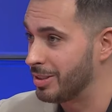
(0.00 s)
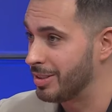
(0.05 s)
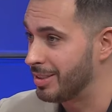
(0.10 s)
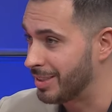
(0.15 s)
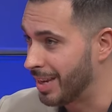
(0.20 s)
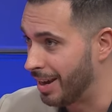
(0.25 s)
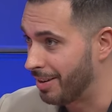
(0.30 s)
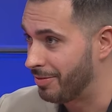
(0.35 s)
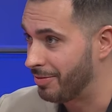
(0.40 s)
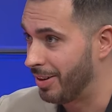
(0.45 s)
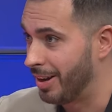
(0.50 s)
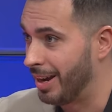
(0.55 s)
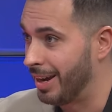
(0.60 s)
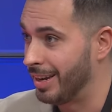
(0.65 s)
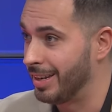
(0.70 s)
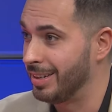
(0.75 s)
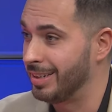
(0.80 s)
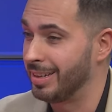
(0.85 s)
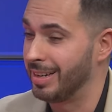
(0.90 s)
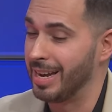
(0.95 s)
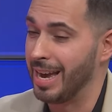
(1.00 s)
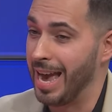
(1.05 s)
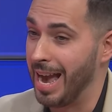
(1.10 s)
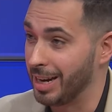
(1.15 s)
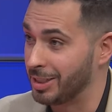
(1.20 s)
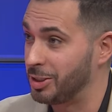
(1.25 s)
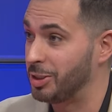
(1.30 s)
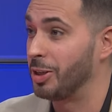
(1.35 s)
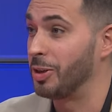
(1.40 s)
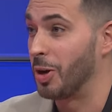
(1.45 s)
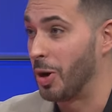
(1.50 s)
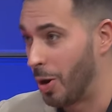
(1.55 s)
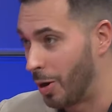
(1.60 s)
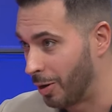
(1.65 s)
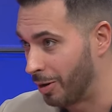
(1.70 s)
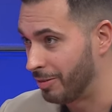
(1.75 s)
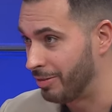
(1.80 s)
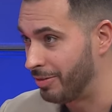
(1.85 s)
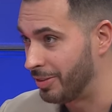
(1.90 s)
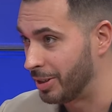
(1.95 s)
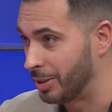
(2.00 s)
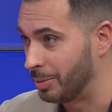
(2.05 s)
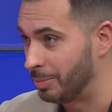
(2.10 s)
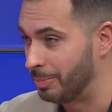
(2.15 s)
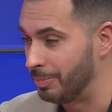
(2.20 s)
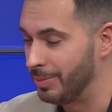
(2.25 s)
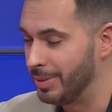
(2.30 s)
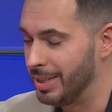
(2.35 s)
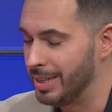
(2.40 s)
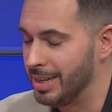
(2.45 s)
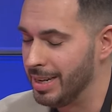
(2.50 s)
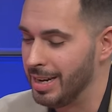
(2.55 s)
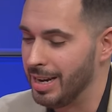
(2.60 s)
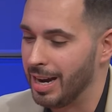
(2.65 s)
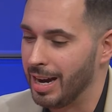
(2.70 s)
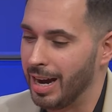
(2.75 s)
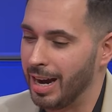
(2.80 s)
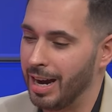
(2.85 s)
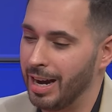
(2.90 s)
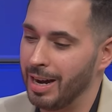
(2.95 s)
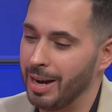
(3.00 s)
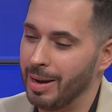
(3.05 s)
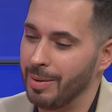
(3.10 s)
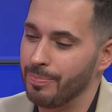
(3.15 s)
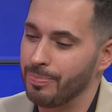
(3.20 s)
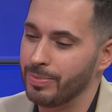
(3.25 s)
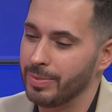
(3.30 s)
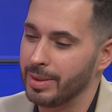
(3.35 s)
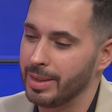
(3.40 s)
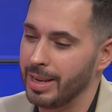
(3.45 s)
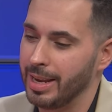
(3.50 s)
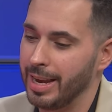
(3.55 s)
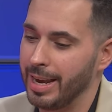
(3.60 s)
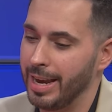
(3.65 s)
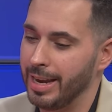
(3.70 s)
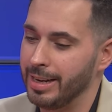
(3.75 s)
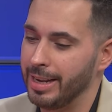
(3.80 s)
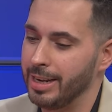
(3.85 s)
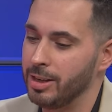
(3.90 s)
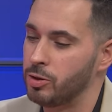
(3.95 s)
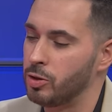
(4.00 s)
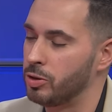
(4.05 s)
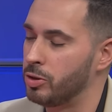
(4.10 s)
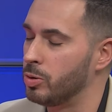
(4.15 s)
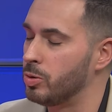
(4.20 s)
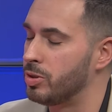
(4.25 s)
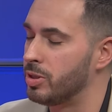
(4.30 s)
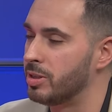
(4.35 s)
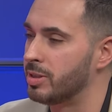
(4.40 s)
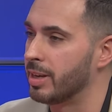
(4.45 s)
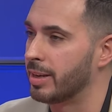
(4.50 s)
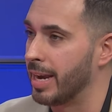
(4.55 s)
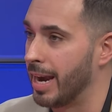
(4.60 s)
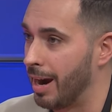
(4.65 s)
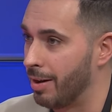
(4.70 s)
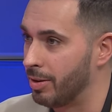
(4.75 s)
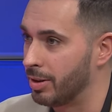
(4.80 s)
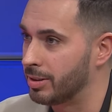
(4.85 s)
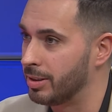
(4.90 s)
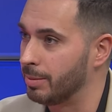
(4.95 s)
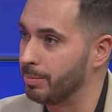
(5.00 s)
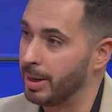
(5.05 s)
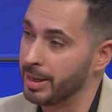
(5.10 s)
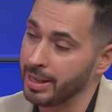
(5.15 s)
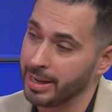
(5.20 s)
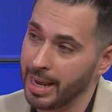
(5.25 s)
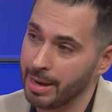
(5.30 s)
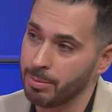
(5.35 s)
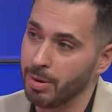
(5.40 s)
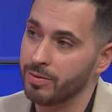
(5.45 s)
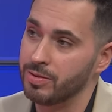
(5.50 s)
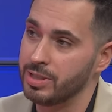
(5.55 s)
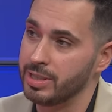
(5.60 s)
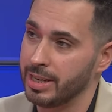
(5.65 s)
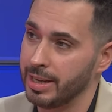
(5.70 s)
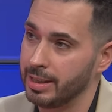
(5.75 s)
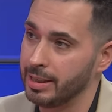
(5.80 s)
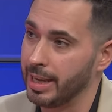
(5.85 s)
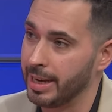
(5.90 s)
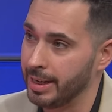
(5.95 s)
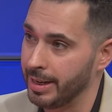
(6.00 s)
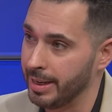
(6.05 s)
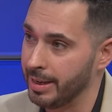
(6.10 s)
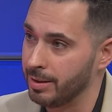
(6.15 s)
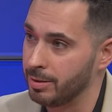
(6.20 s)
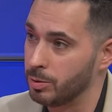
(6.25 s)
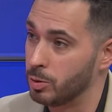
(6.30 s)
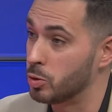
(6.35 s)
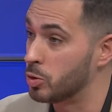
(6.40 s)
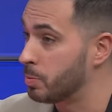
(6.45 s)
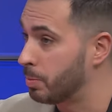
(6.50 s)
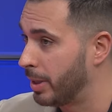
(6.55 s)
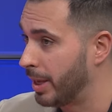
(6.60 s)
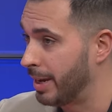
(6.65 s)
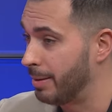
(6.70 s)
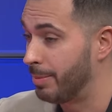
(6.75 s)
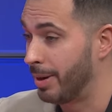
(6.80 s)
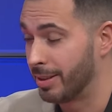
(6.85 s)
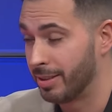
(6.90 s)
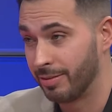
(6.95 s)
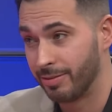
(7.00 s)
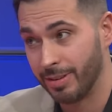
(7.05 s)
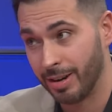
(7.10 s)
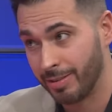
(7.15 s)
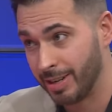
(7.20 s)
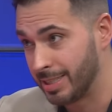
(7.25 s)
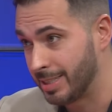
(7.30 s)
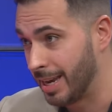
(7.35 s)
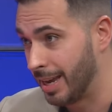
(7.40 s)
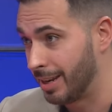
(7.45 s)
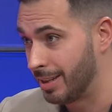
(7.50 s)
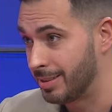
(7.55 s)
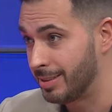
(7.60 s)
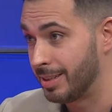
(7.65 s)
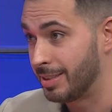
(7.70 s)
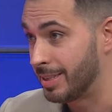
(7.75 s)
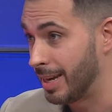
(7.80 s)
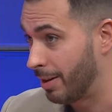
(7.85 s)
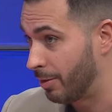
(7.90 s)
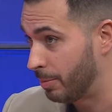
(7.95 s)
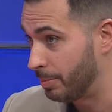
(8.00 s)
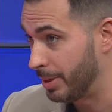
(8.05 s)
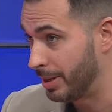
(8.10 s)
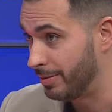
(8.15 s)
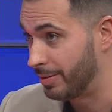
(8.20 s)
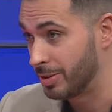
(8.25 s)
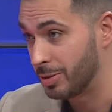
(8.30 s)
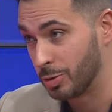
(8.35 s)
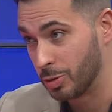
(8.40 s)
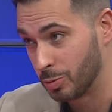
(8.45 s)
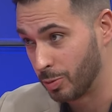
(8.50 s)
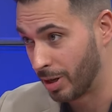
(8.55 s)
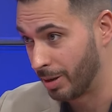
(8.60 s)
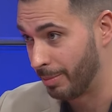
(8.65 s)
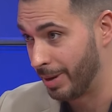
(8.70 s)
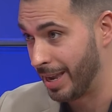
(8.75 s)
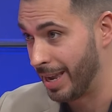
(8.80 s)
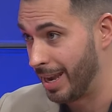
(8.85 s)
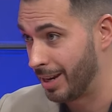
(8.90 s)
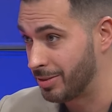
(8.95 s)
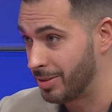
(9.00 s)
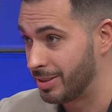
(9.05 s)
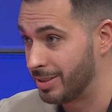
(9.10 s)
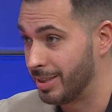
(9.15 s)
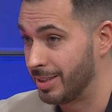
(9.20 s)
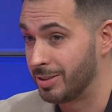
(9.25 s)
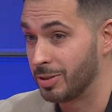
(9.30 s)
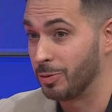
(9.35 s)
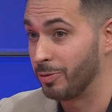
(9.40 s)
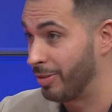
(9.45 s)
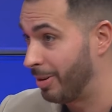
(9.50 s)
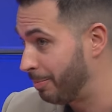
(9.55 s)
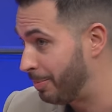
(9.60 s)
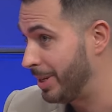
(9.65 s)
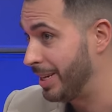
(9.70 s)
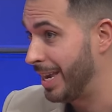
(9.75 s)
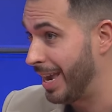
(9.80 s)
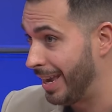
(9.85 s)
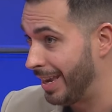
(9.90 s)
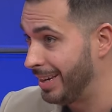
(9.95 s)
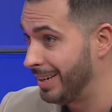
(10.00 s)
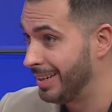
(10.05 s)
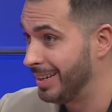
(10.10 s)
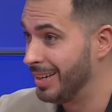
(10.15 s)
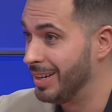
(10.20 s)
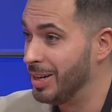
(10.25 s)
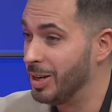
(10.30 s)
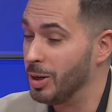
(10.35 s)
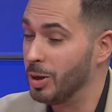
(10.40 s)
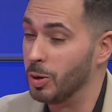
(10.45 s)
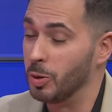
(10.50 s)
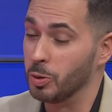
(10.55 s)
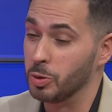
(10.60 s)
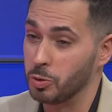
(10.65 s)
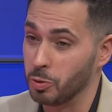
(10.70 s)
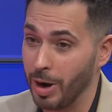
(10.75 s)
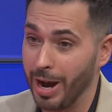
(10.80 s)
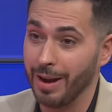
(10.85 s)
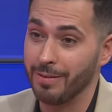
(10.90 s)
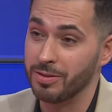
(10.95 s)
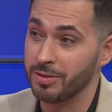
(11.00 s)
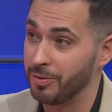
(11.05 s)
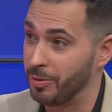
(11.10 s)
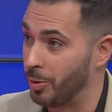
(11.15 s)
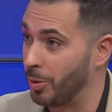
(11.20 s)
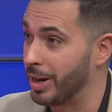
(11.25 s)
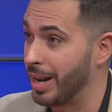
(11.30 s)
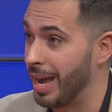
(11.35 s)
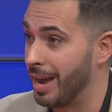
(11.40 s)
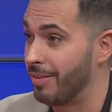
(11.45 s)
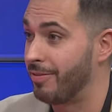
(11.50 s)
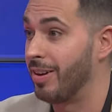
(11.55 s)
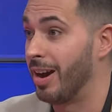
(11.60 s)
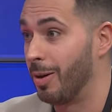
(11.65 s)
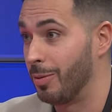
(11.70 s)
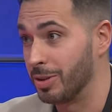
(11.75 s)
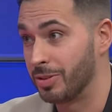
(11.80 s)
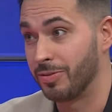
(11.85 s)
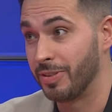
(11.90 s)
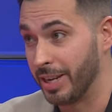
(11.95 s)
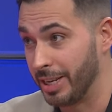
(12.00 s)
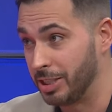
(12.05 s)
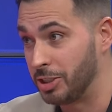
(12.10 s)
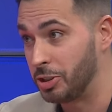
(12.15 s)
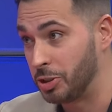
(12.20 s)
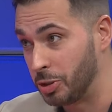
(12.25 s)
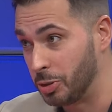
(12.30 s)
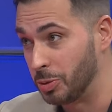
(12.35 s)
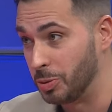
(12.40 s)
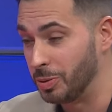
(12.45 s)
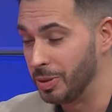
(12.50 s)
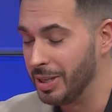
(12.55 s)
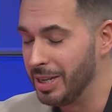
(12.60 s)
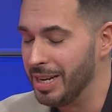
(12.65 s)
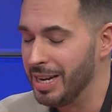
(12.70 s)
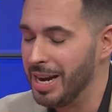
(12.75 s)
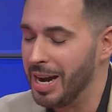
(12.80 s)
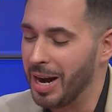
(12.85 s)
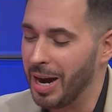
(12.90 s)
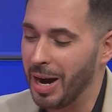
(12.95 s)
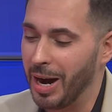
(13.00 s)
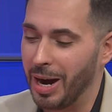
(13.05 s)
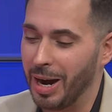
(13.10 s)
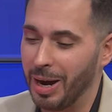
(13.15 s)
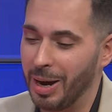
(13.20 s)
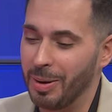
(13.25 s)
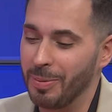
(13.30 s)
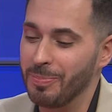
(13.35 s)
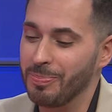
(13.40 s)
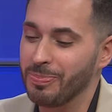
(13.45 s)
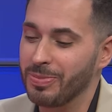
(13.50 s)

sci fi action horror film. Uh, it introduces a character by the name of Zia Laney, who's played by the very talented Tara Beavers, who's one of my actresses from PA, who drives four and a half hours for each shoot. Uh,